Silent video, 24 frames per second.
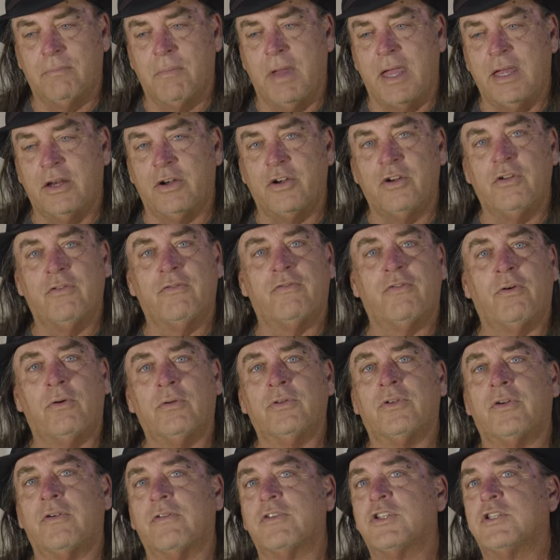made a new
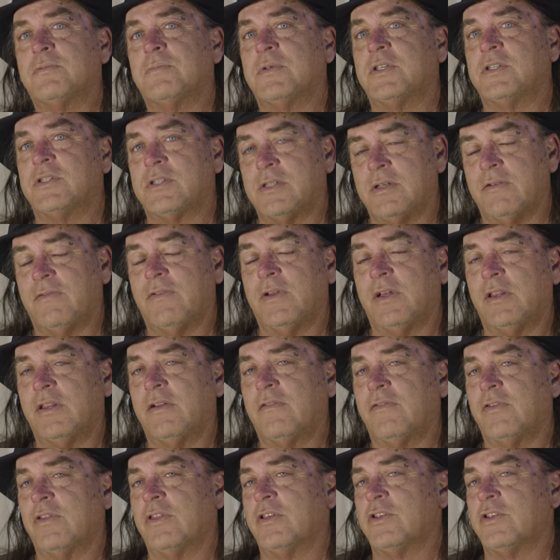folder specifically for